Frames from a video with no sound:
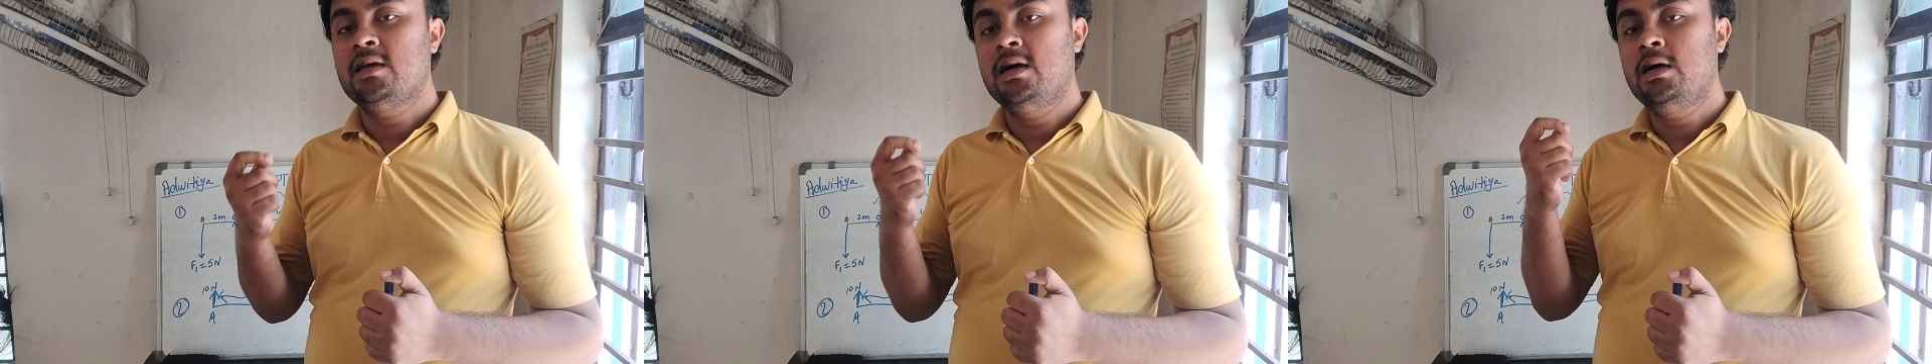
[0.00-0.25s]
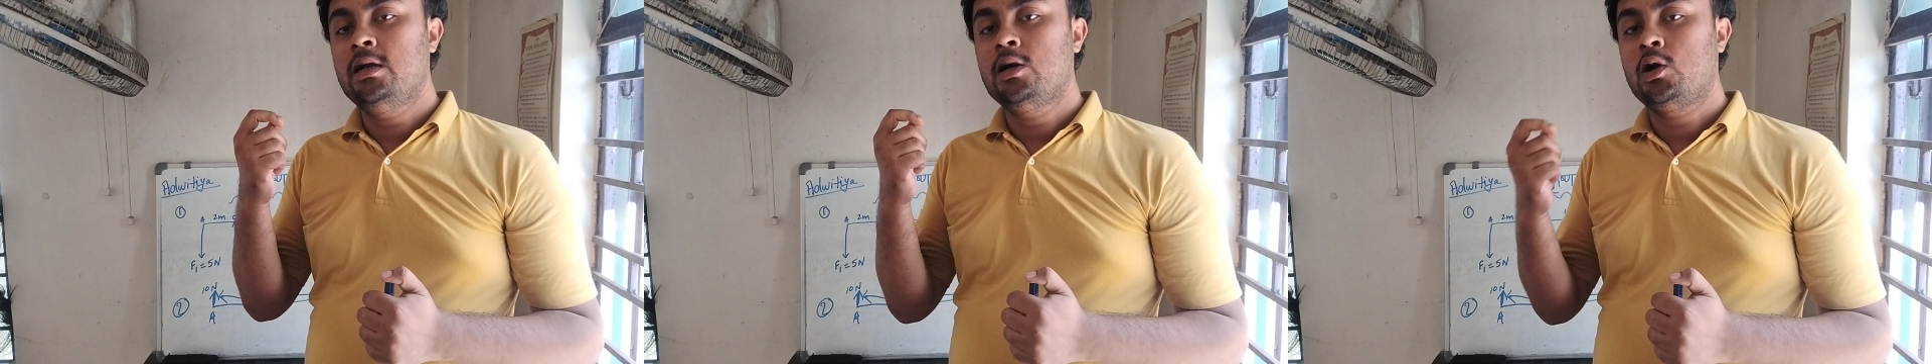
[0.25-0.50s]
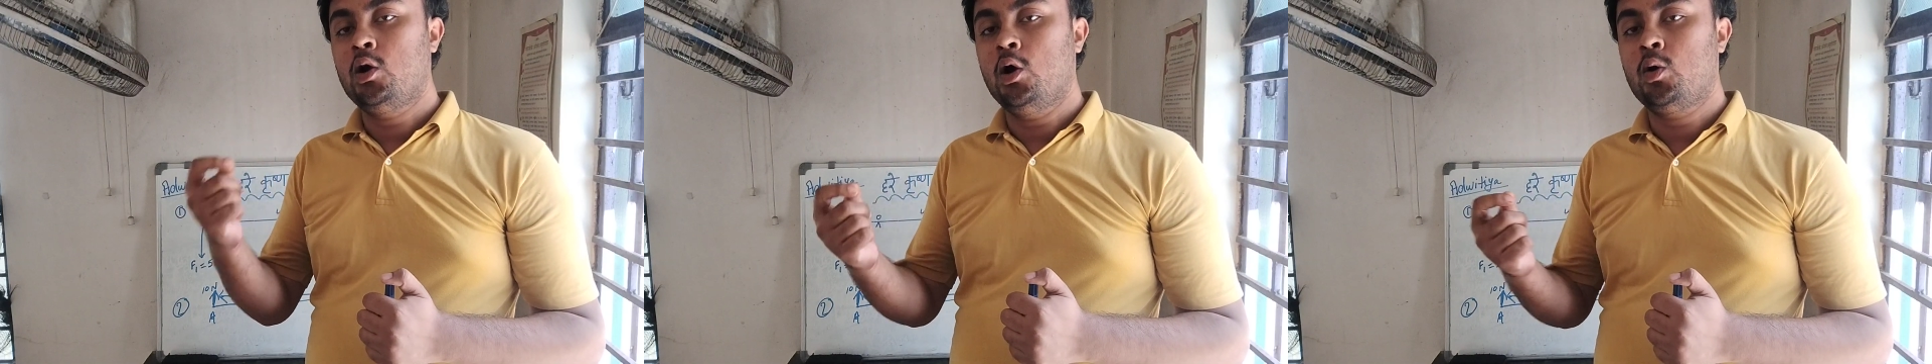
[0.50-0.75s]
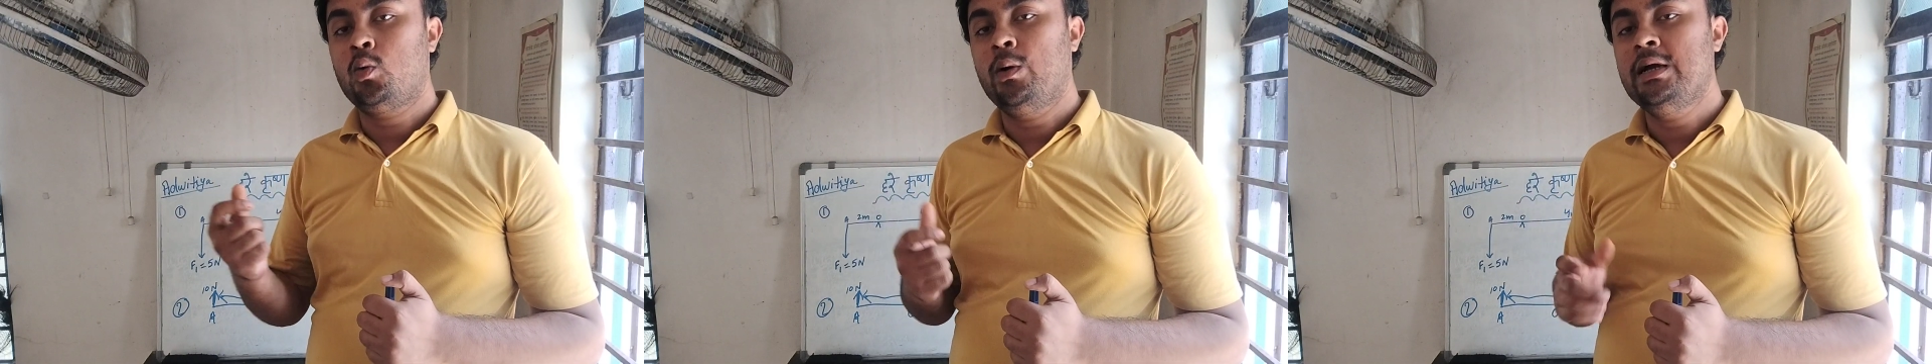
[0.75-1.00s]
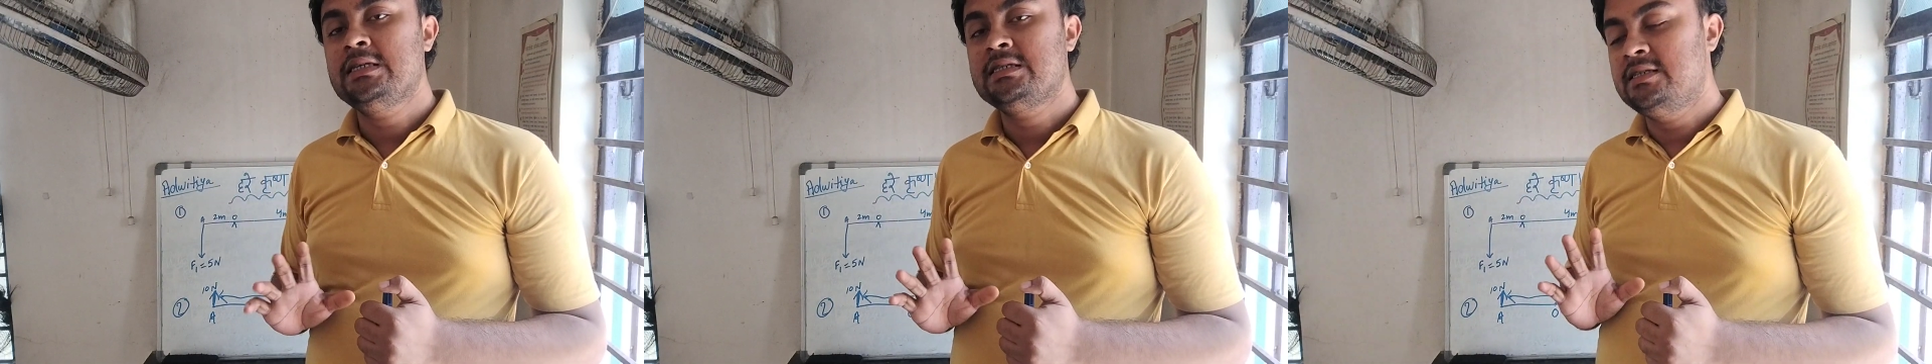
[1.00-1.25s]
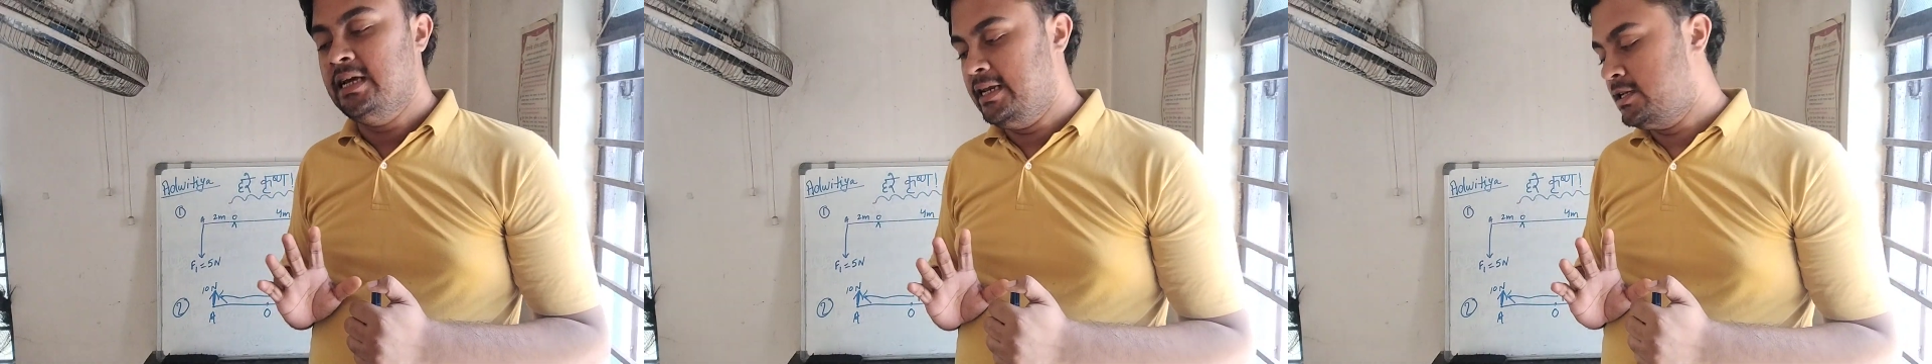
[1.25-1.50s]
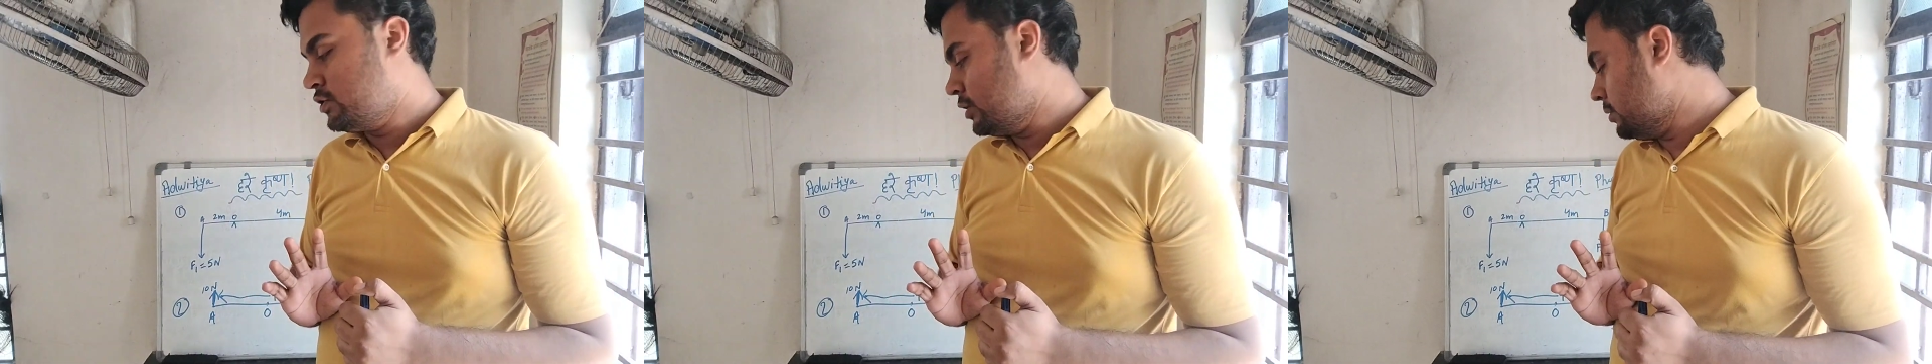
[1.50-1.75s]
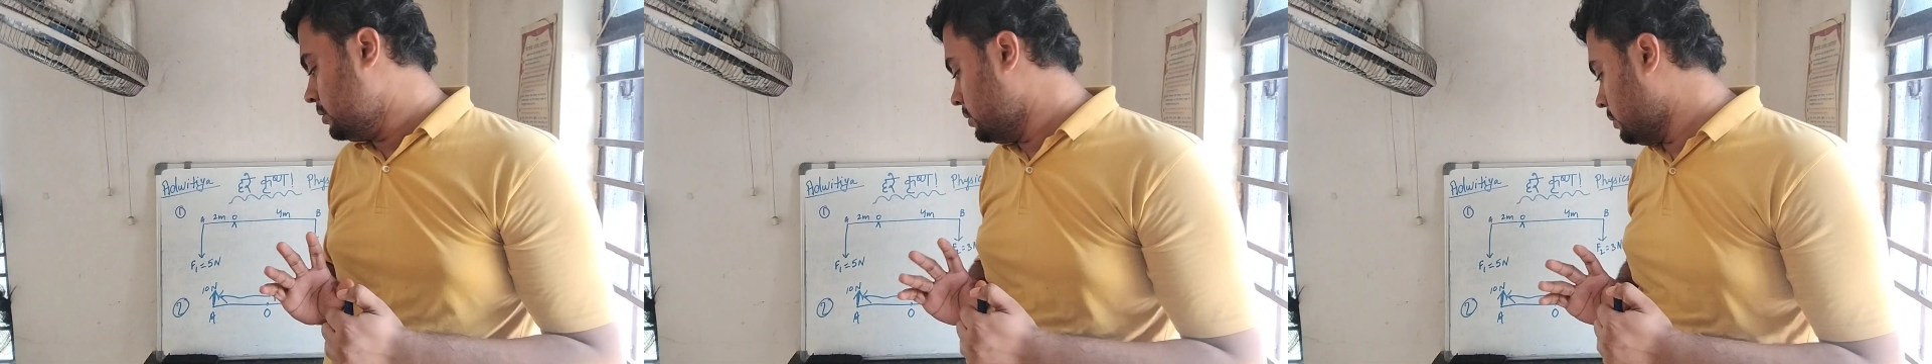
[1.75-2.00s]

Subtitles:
the clockwise direction.